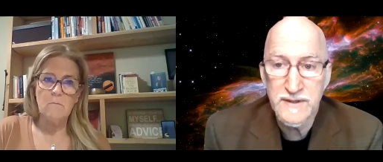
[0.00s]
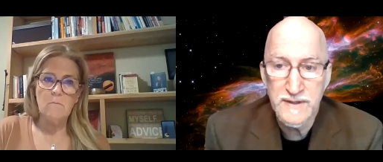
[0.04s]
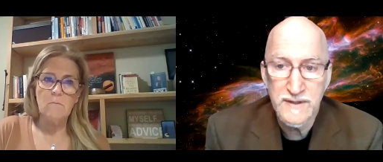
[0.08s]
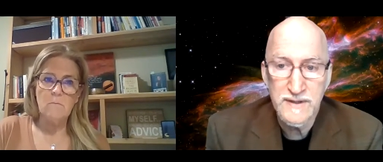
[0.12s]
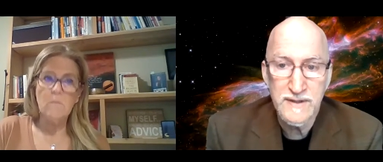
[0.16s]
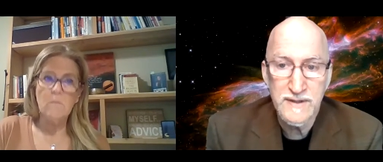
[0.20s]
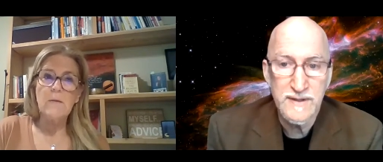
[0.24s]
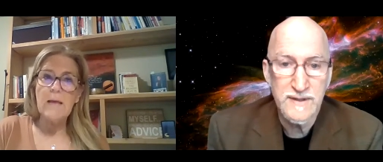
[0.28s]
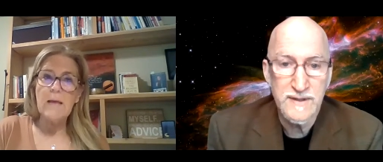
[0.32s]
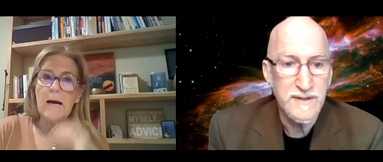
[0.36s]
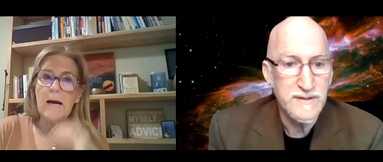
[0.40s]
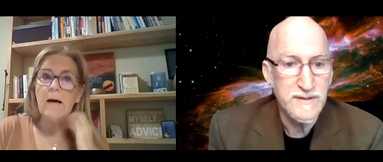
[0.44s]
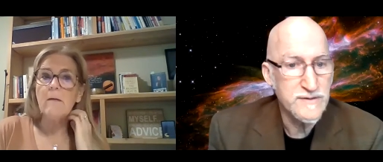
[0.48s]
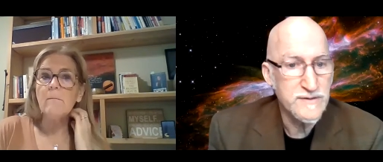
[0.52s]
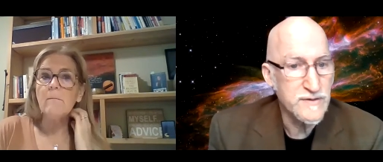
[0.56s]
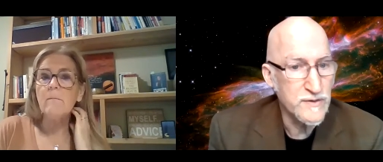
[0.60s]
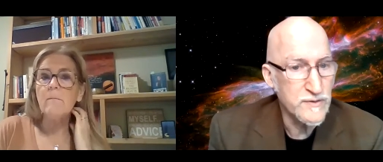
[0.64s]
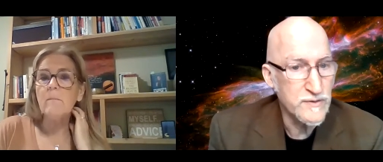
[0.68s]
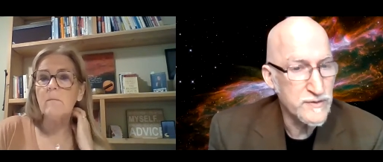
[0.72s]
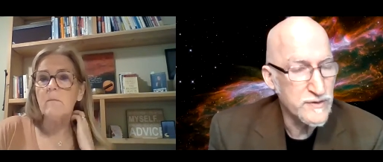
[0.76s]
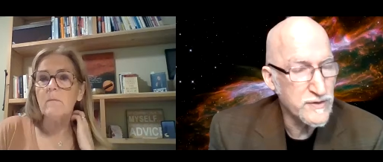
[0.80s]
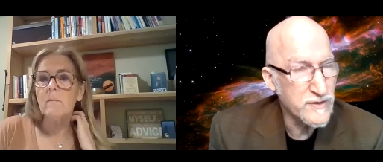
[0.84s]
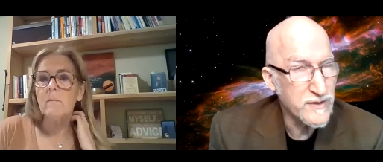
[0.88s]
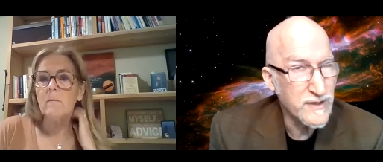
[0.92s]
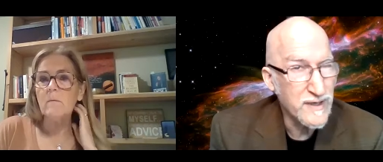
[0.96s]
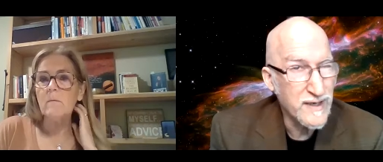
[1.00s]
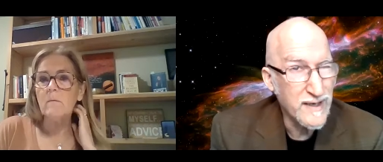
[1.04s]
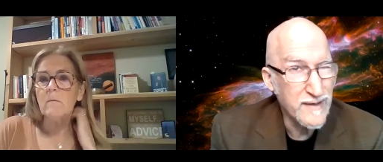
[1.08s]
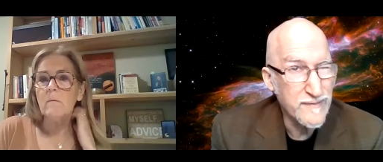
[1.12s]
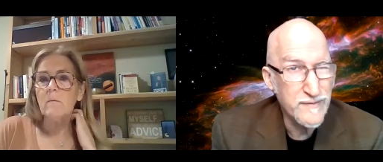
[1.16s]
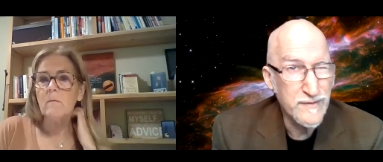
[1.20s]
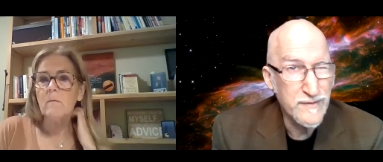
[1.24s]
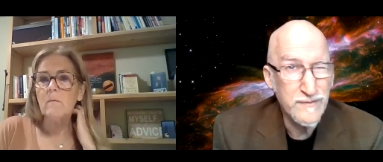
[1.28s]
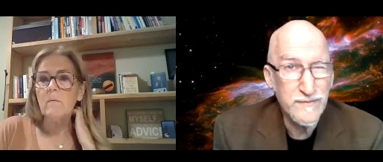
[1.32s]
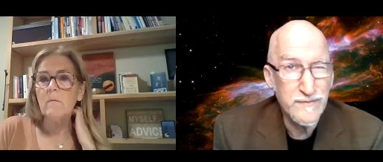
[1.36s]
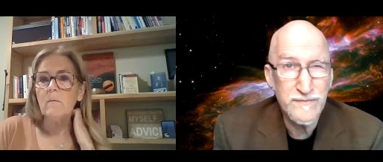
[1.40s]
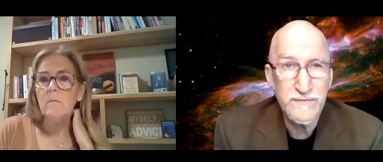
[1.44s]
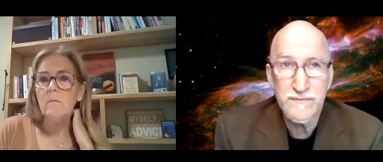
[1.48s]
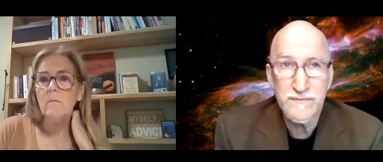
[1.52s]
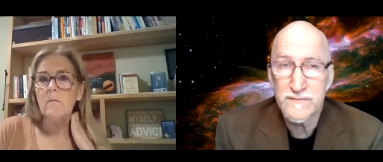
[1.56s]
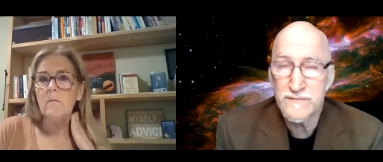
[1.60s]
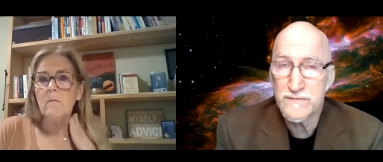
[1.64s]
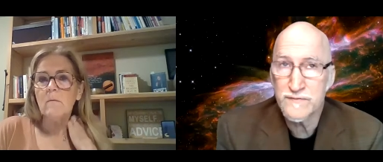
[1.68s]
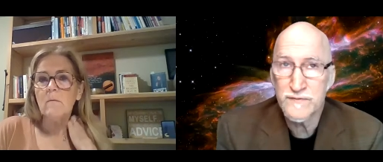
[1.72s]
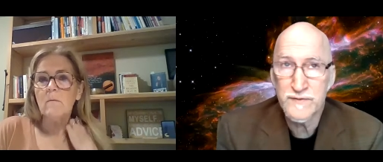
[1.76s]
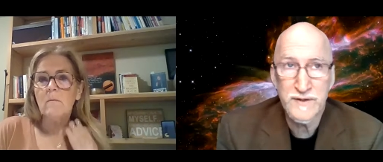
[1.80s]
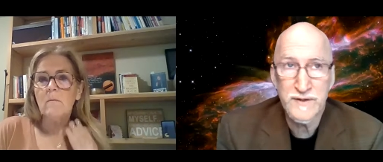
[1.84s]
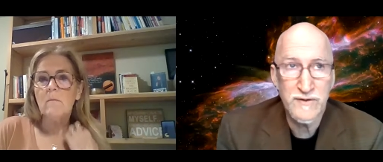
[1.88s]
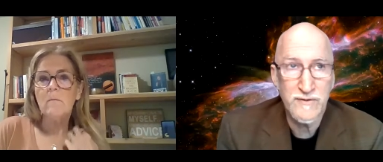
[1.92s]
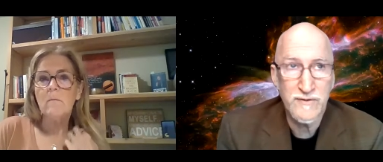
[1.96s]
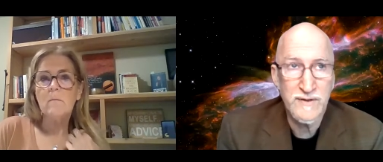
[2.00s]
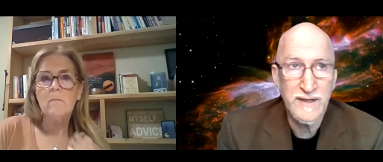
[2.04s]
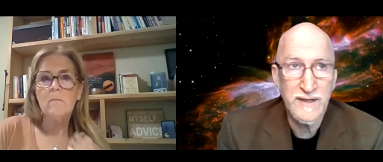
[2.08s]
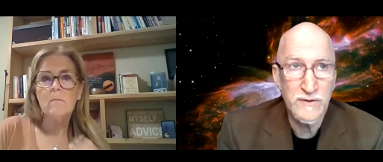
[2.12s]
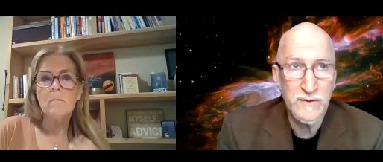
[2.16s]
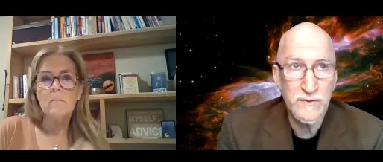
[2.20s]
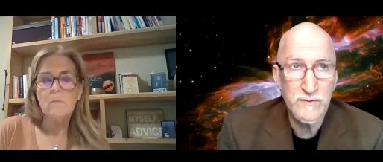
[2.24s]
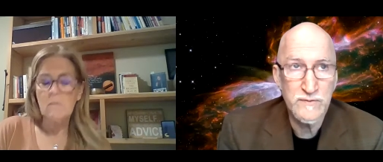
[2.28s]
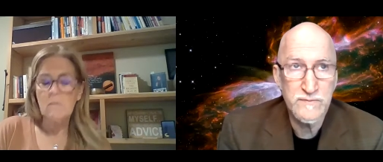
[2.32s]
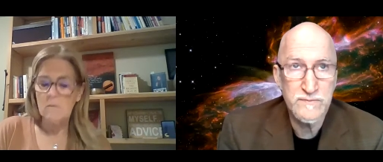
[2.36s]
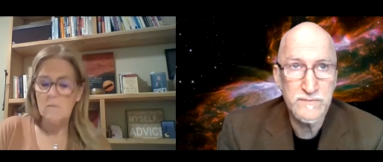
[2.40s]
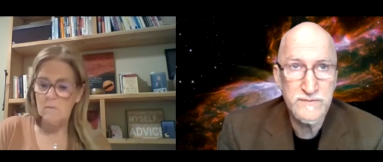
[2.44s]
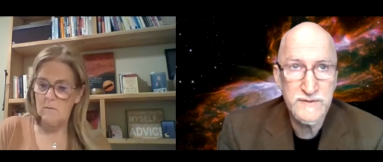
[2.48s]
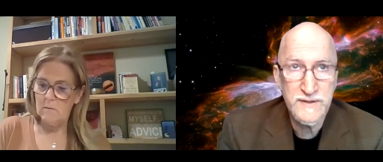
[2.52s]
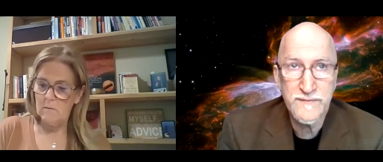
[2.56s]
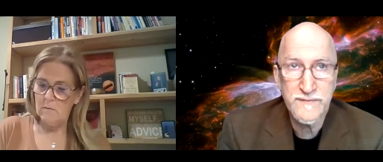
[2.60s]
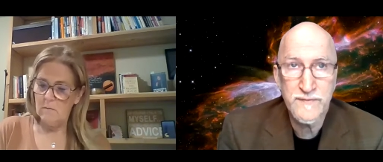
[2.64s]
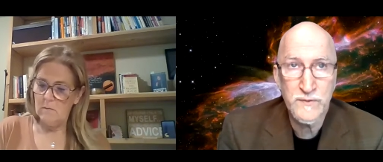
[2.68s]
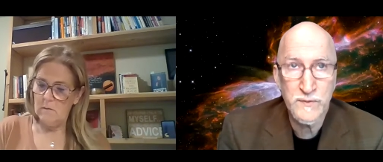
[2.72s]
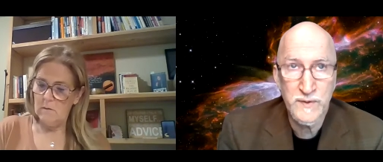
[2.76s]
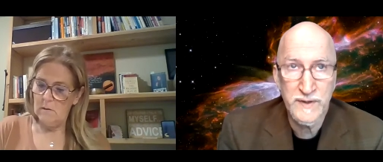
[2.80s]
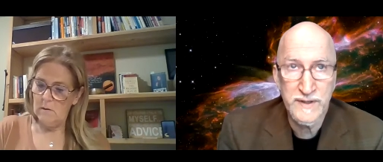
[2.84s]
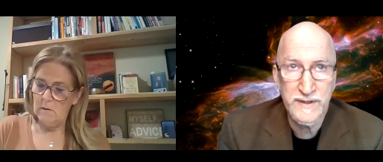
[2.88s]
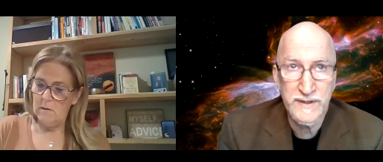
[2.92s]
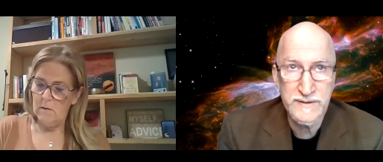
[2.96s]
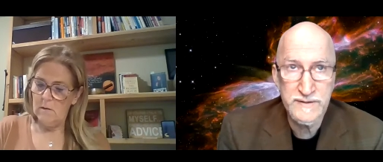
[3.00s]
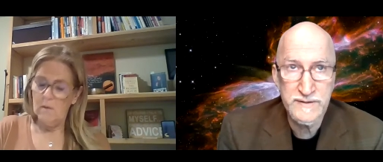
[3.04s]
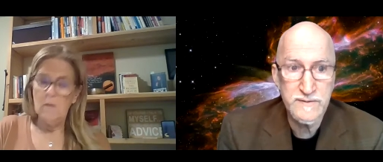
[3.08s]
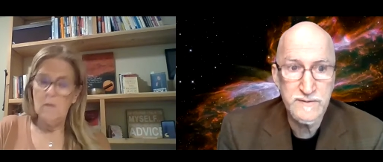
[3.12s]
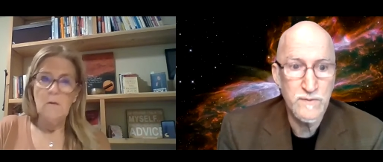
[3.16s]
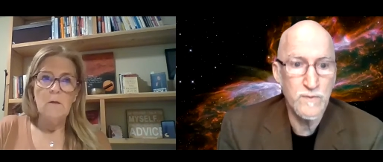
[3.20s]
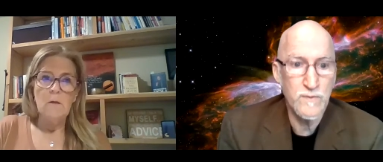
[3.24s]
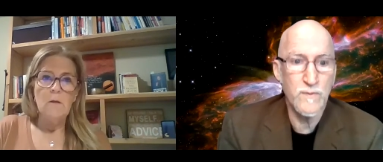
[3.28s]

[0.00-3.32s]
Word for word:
Speaker 1: Yeah. So you're going to have to figure out different ways